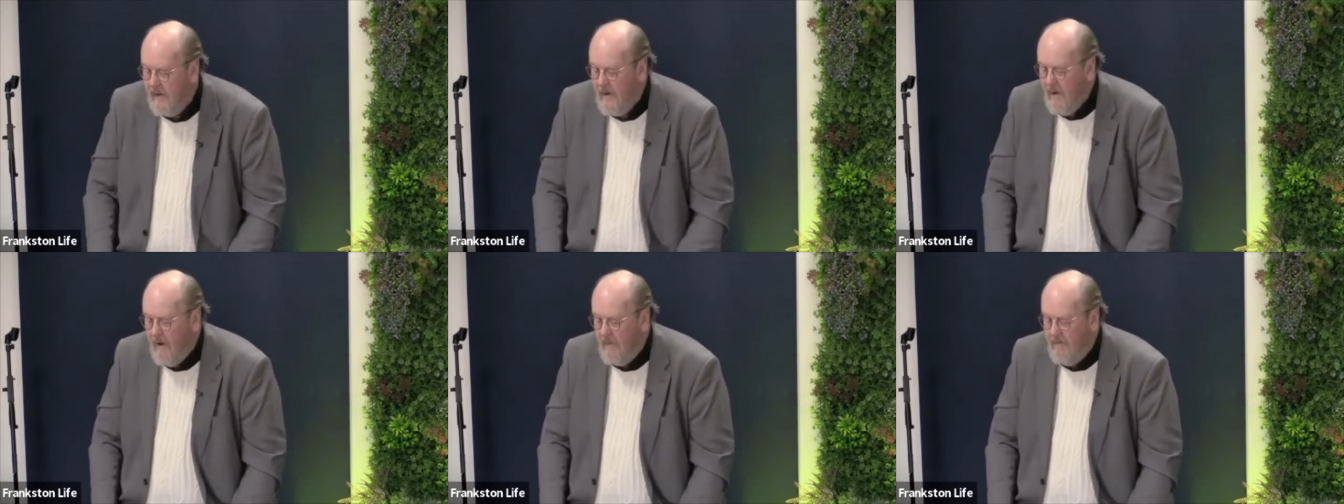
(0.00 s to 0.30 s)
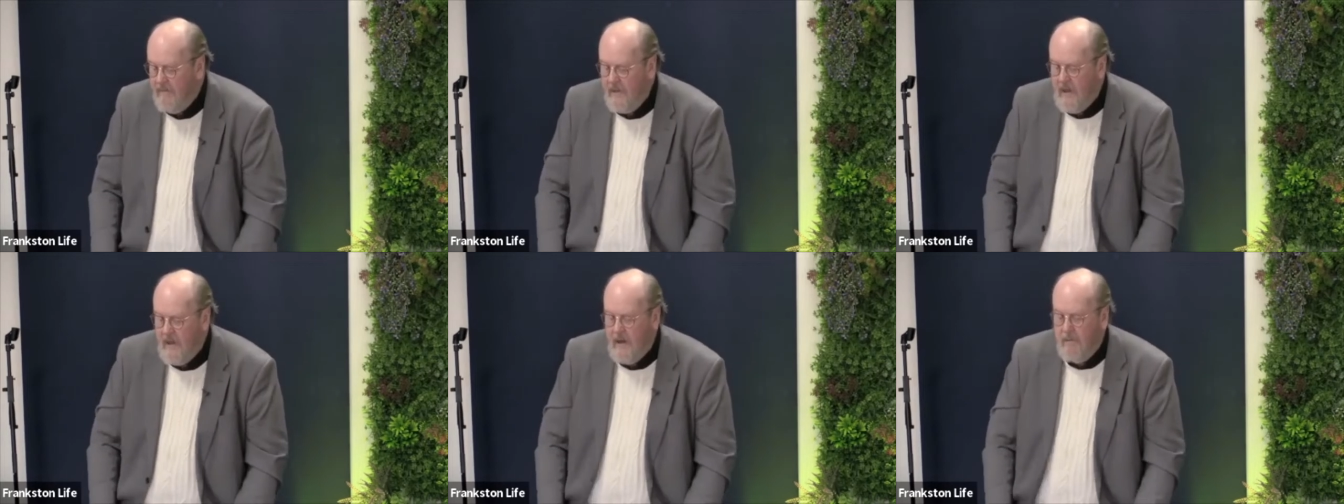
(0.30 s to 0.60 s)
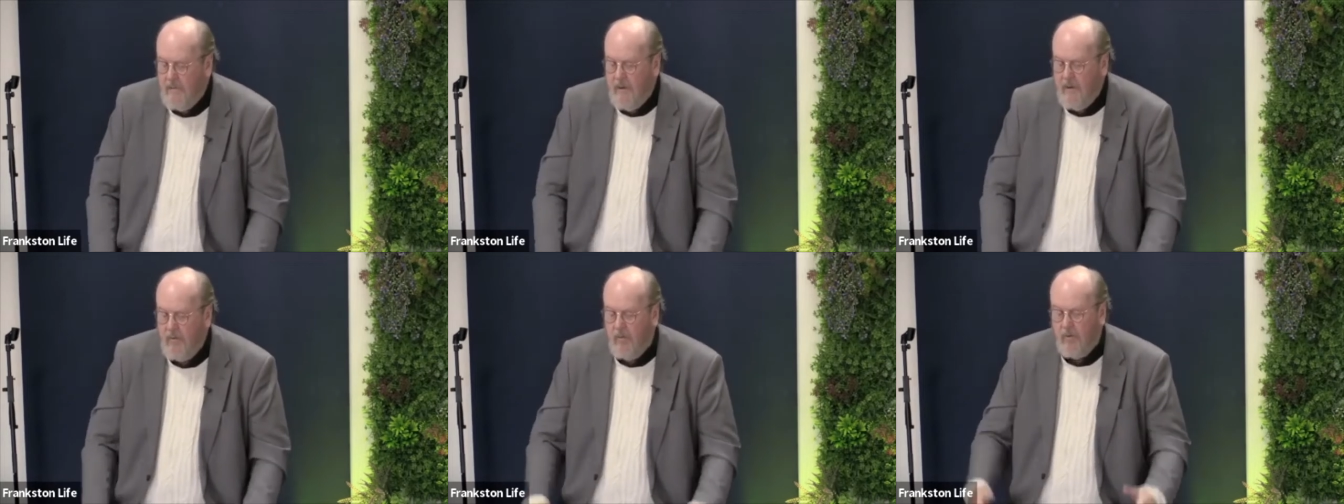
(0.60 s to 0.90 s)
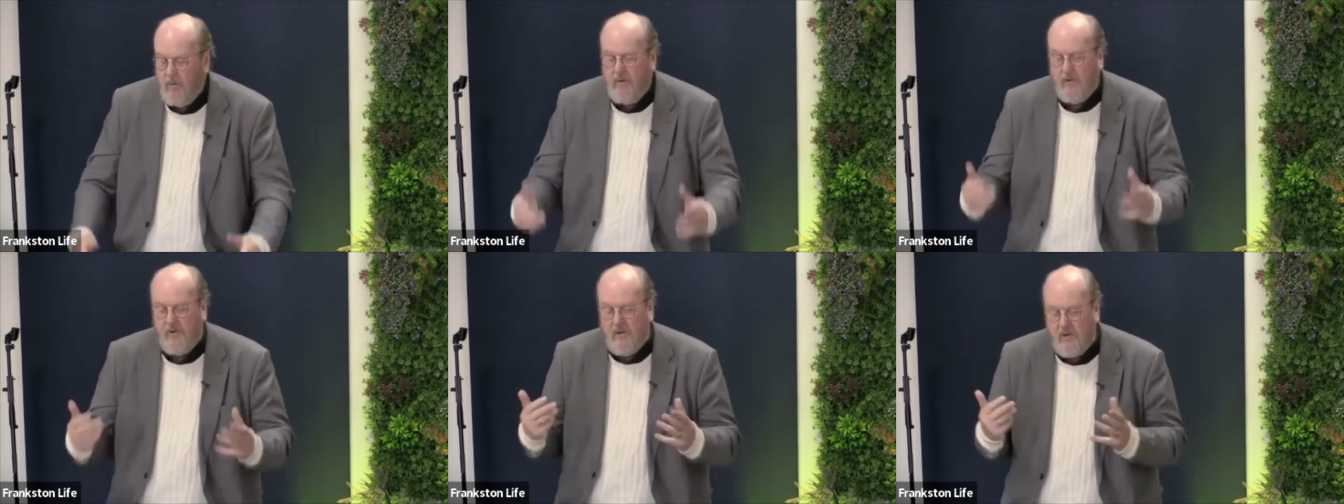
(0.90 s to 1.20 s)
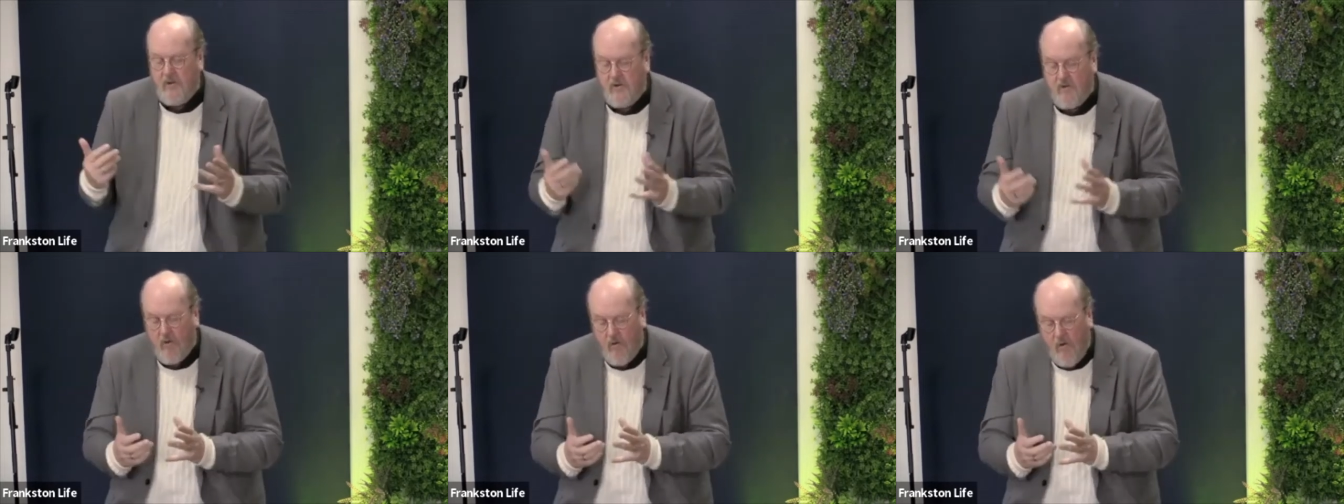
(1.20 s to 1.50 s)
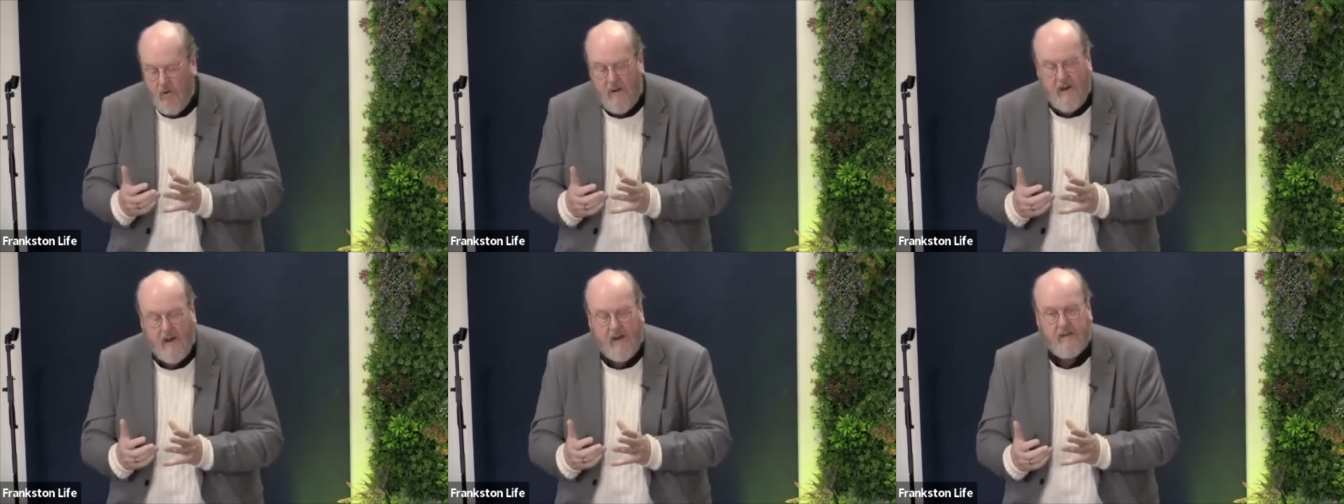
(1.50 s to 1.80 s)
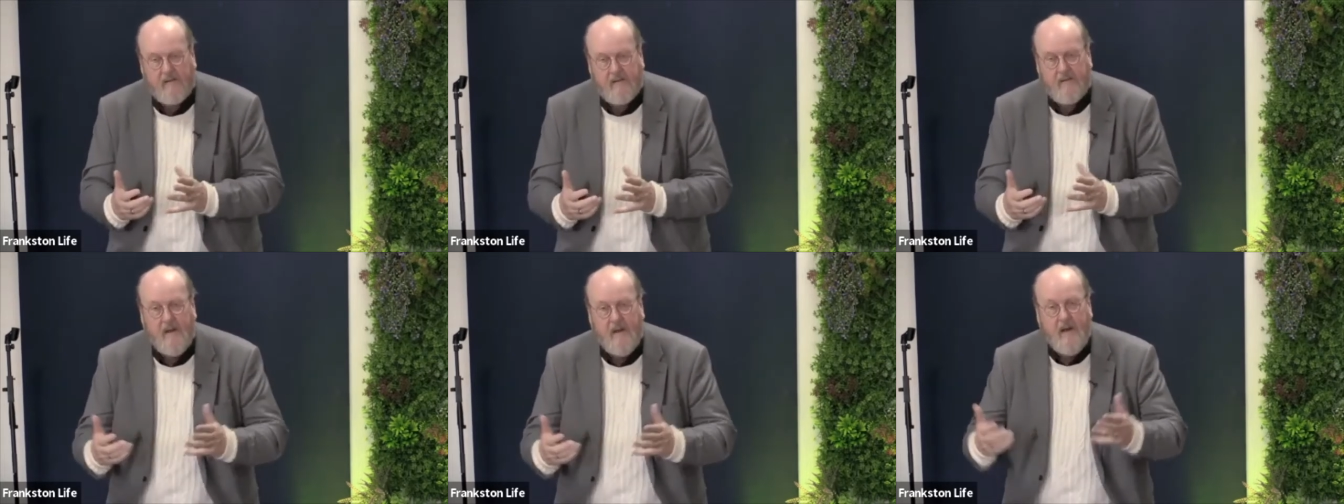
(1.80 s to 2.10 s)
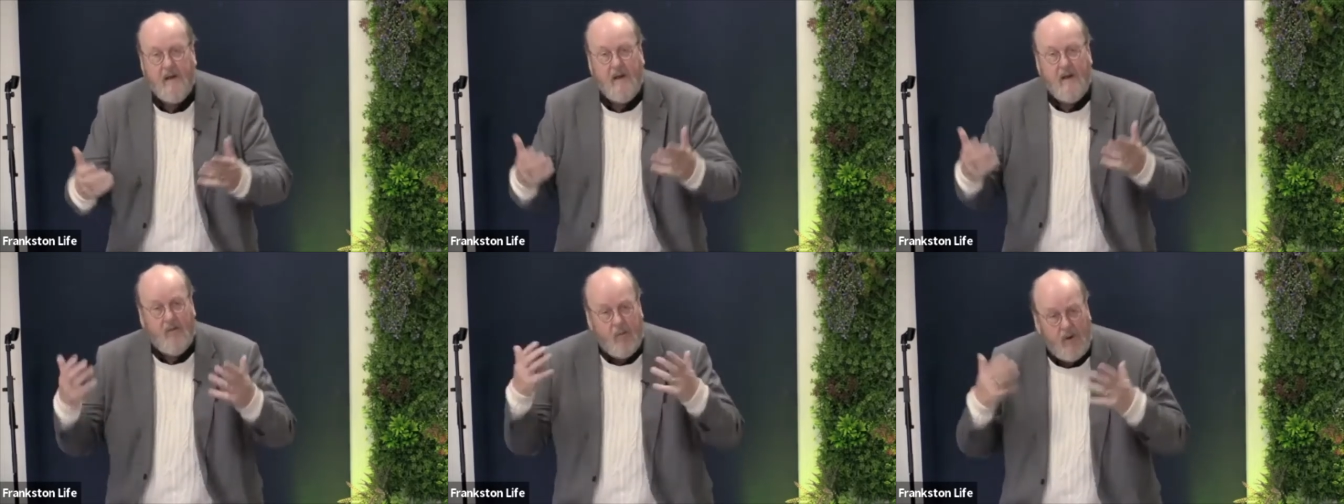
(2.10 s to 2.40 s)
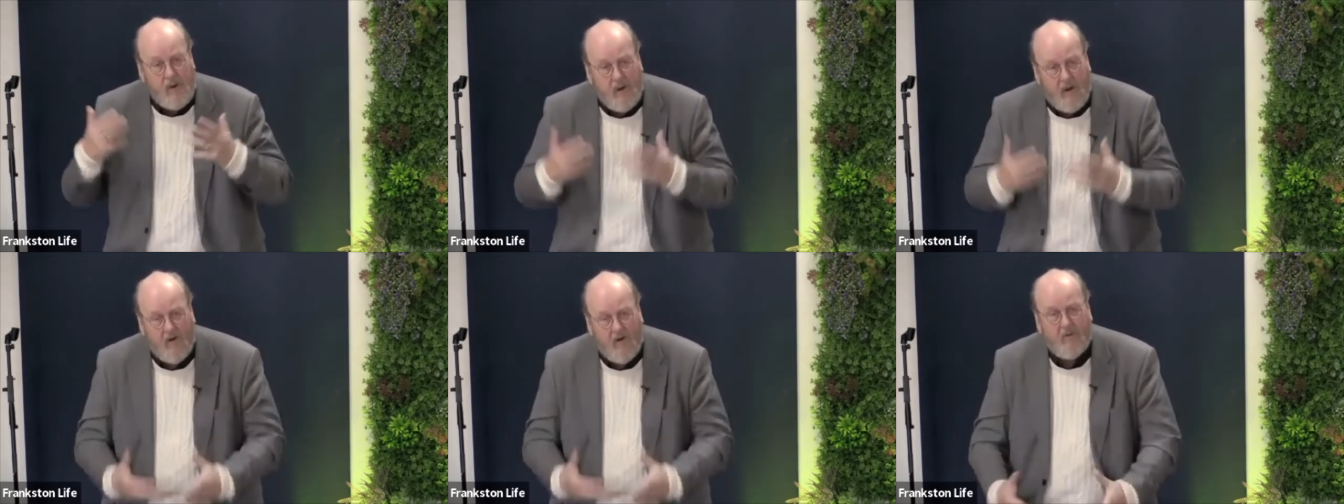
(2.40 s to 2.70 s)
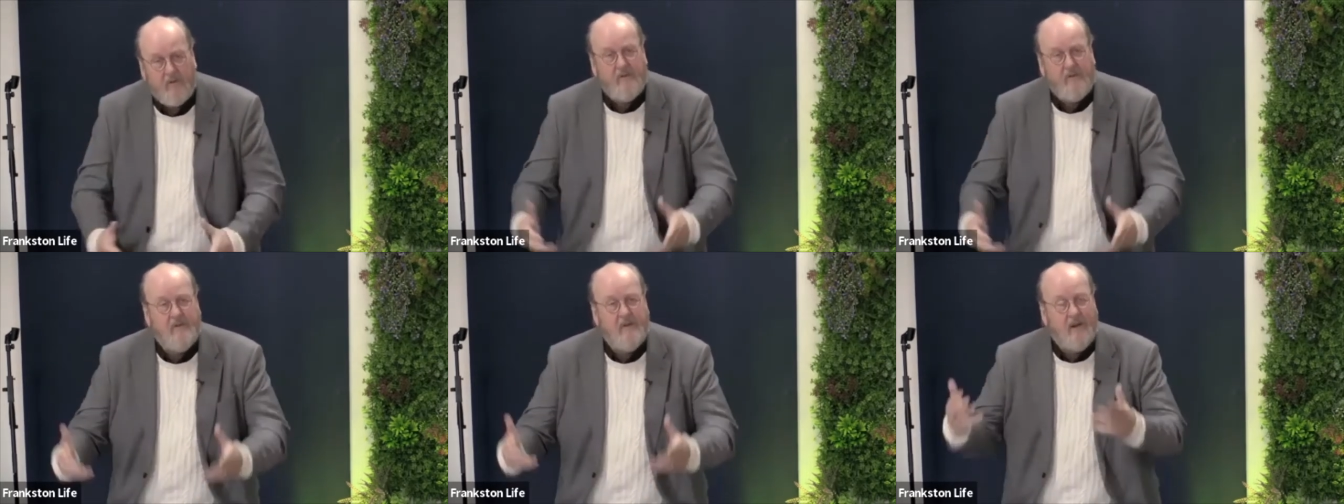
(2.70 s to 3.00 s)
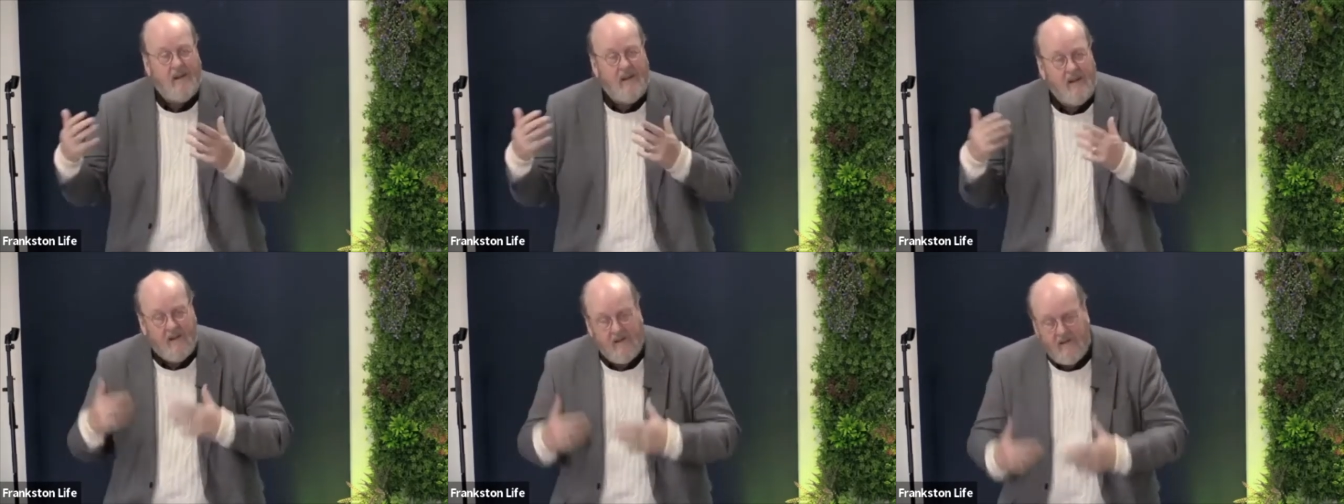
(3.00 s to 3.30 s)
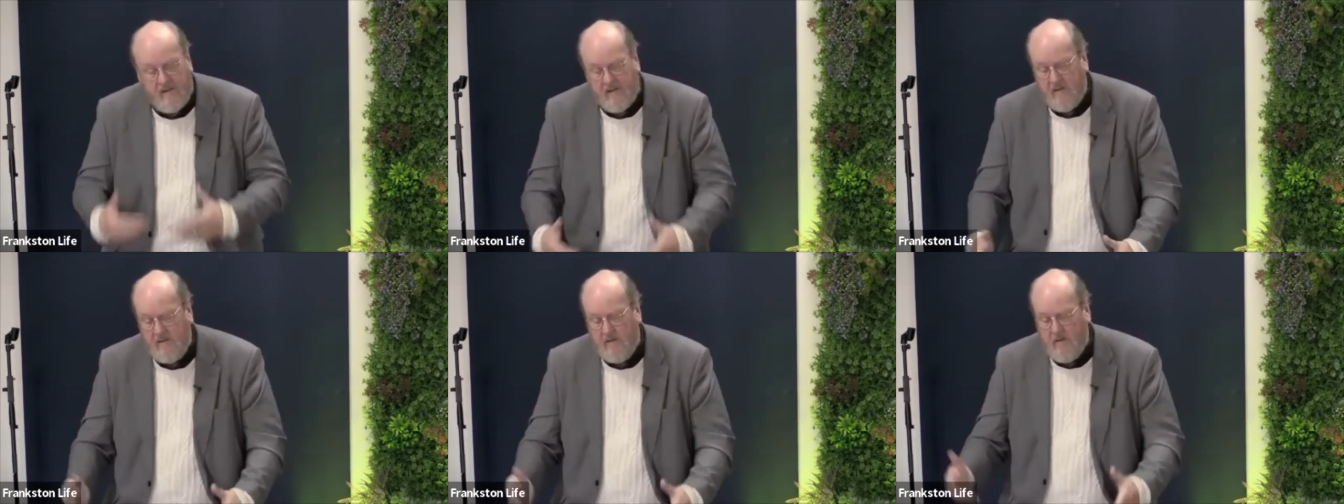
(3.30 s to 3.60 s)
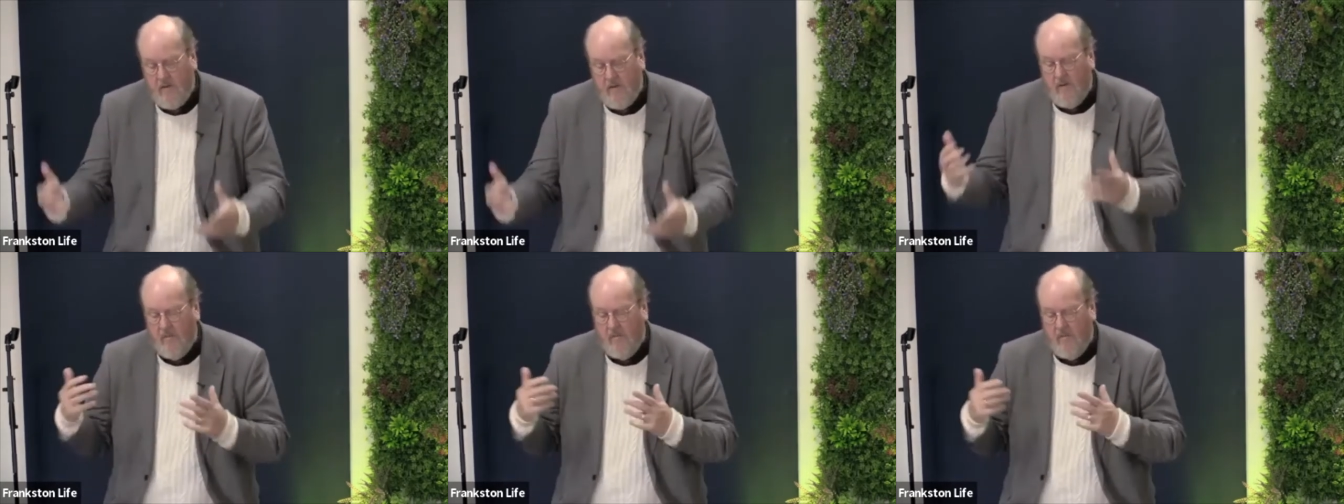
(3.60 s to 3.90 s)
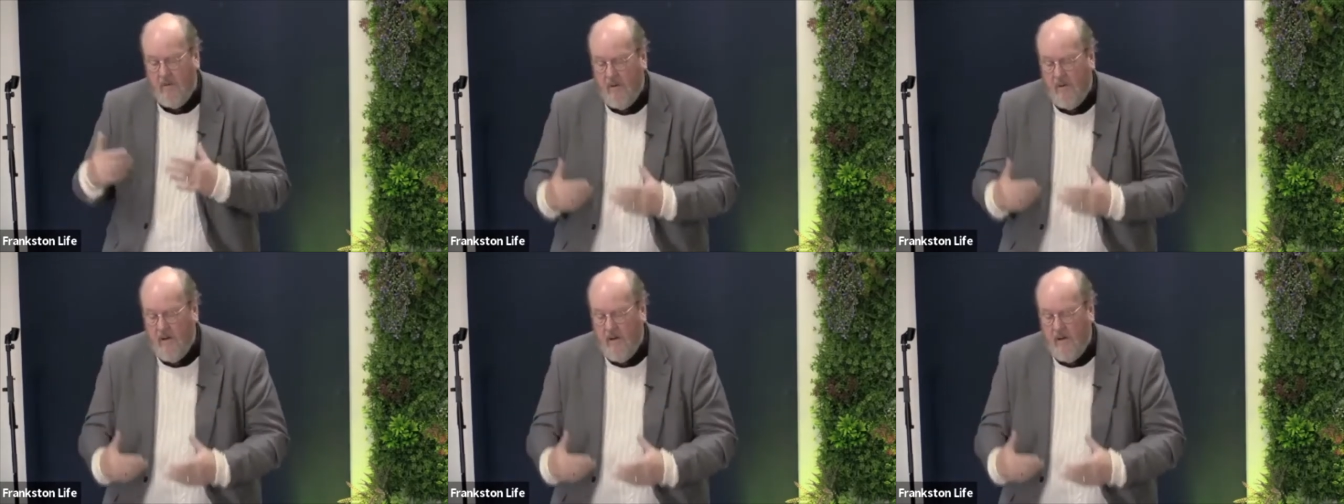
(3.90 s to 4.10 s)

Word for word: of the enemy will destroy us if we constantly listen to them.